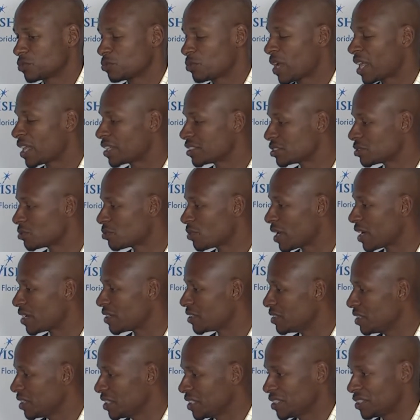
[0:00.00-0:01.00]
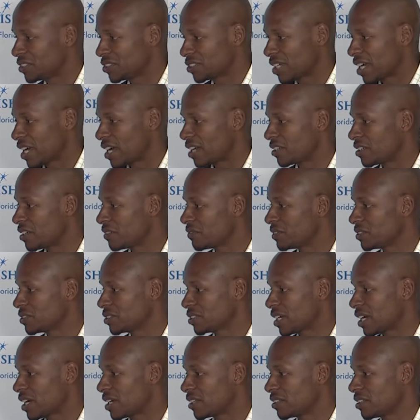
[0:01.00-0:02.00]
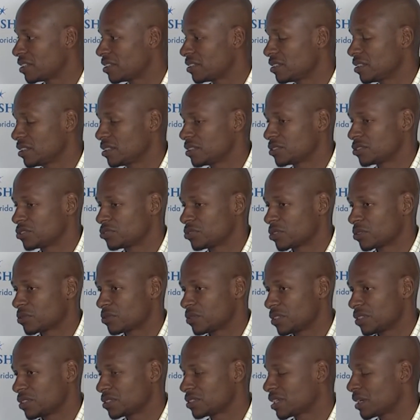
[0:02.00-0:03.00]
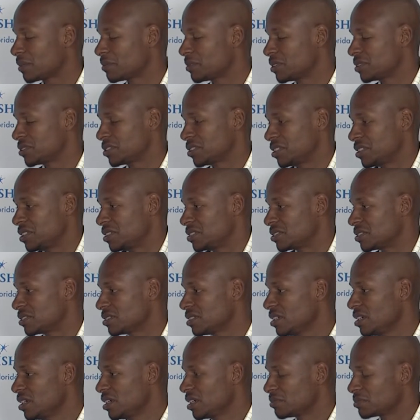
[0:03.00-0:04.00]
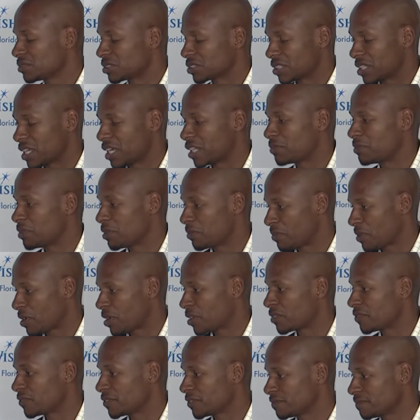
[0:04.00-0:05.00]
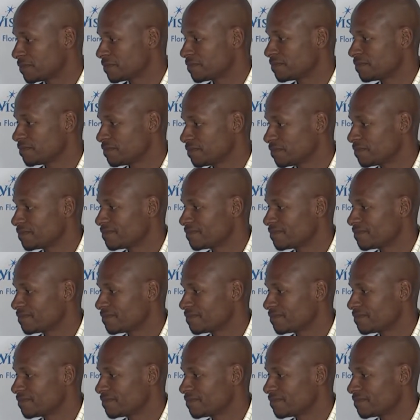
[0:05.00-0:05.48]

rallies around every child that is stricken with any type of disease. I'm just glad to be a part of it.